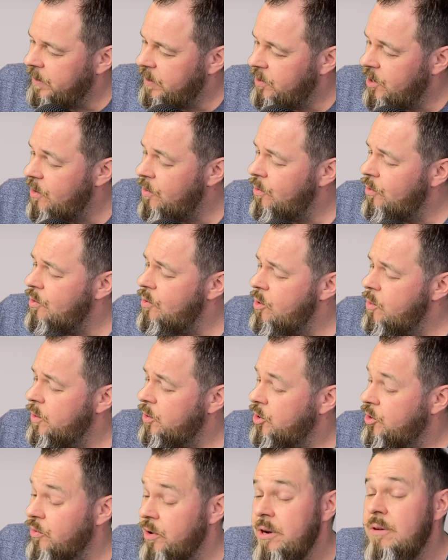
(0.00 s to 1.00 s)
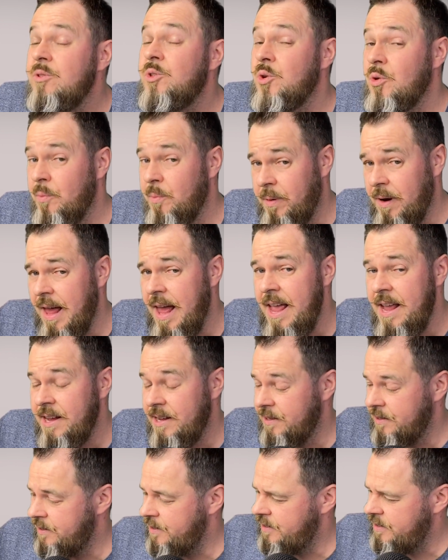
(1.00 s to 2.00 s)
No awkward grills or
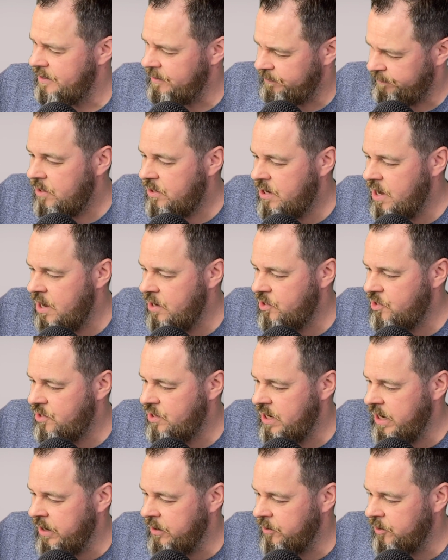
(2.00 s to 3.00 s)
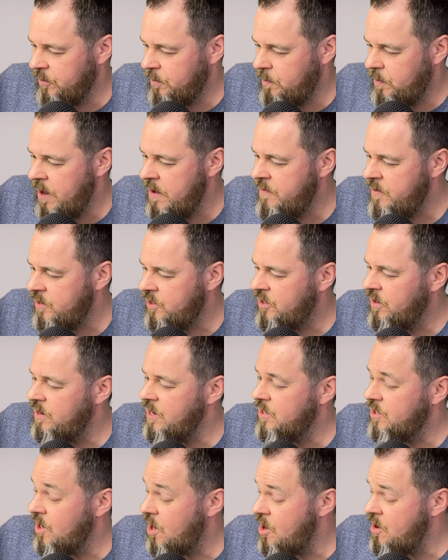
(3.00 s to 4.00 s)
blades. Touch tilt. Pivots on
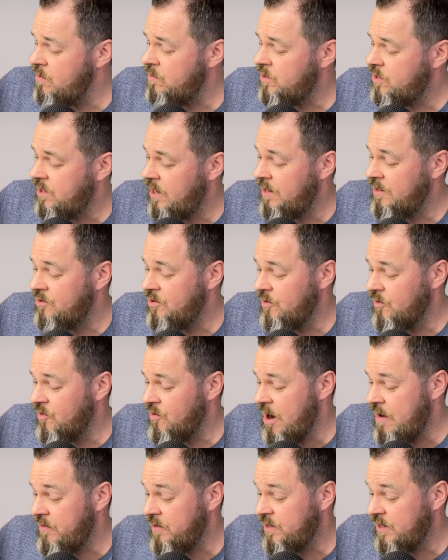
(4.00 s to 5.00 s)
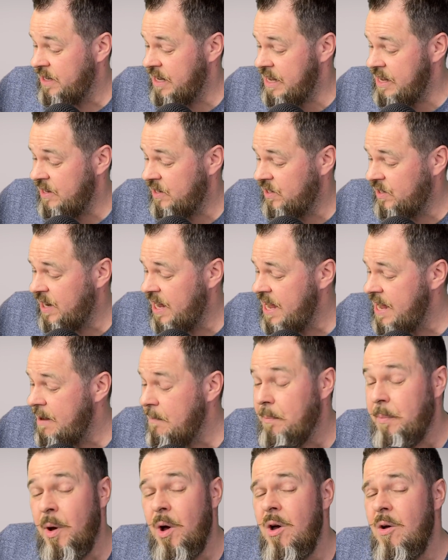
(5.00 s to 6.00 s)
its own centre of gravity, staying
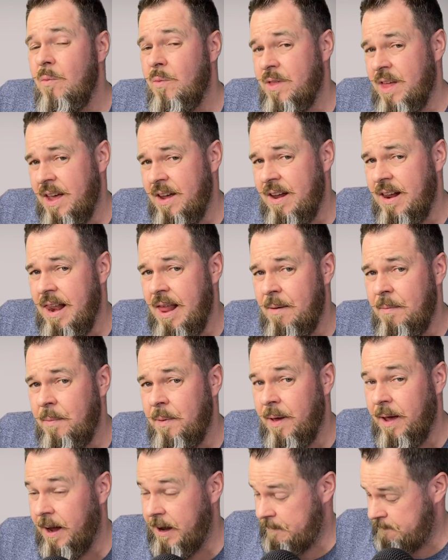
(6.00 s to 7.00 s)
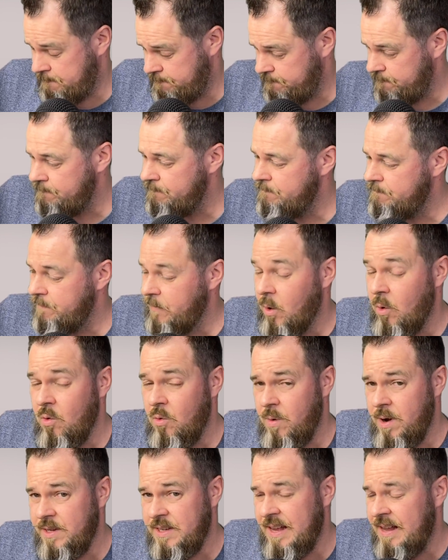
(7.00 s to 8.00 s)
put without clamping.
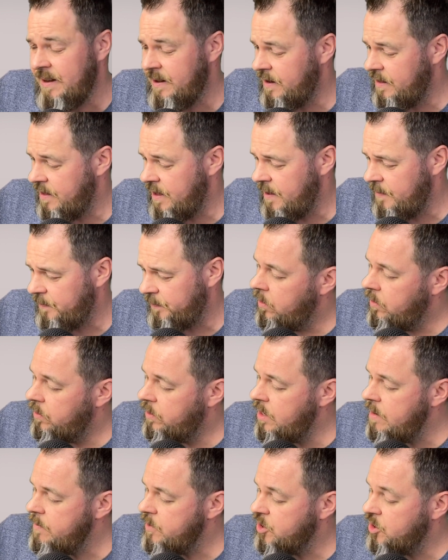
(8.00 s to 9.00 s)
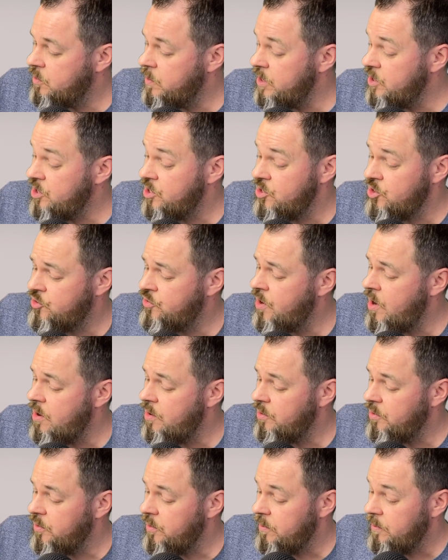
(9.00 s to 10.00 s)
Always handy that. Dimmer switch
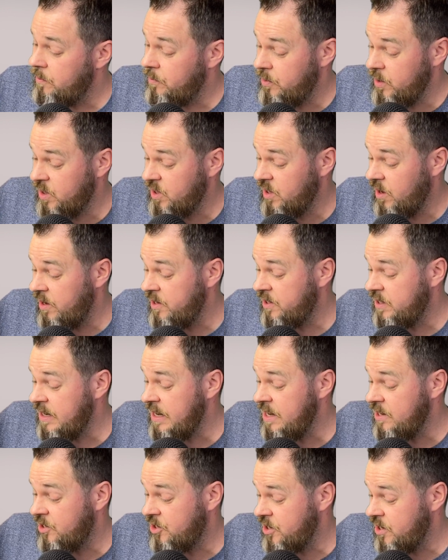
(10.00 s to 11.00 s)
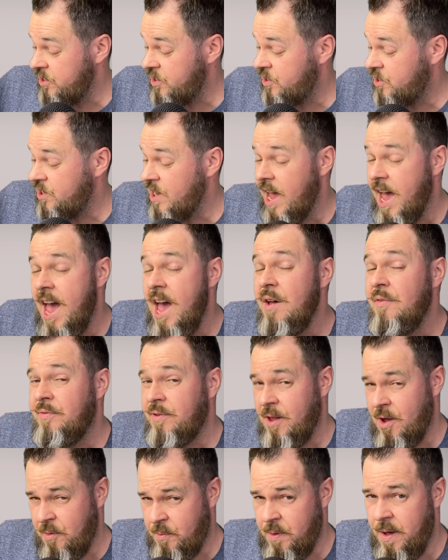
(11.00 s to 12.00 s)
control. Precisely adjusts
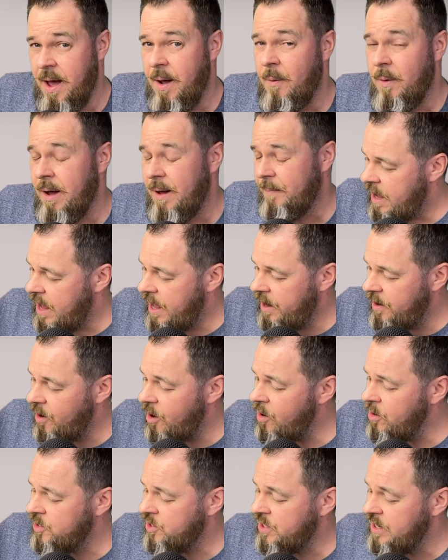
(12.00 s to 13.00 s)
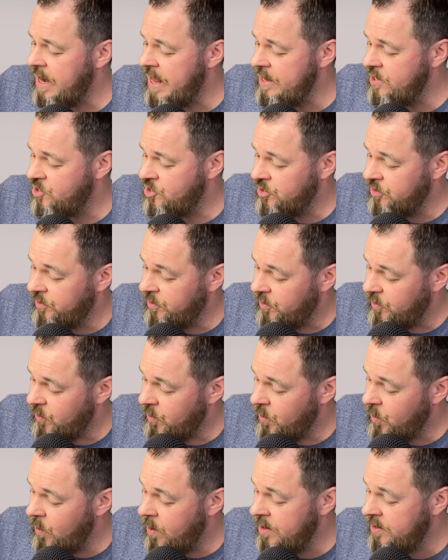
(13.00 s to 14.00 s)
airflow power. And oscillation.
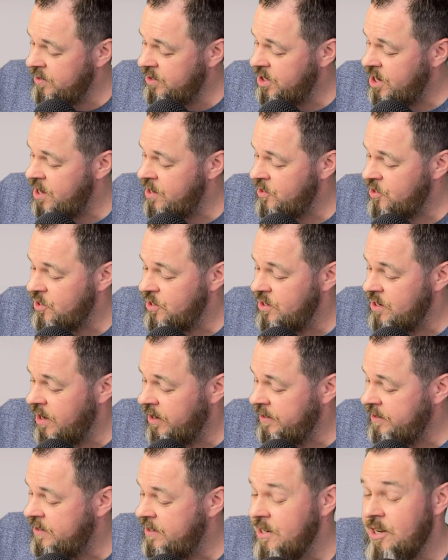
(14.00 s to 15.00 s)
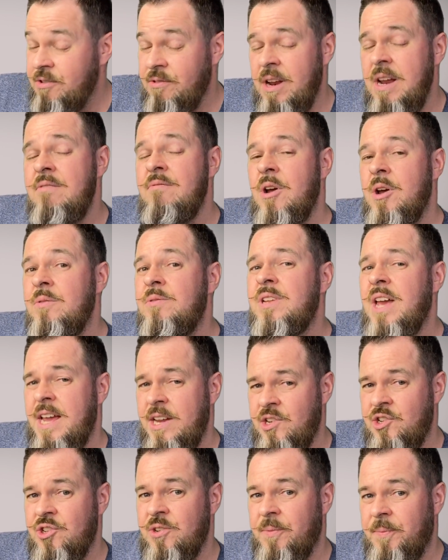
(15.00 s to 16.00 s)
One touch 90-degree
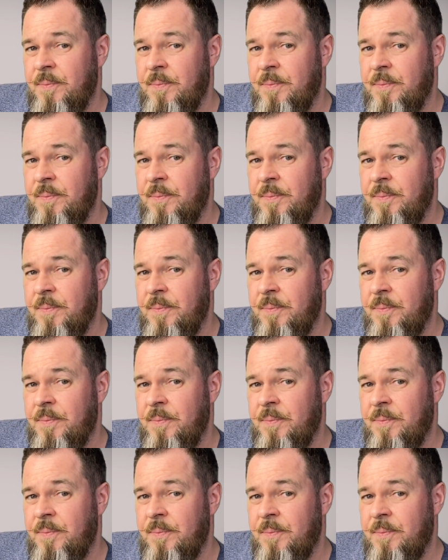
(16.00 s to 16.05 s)
rotation.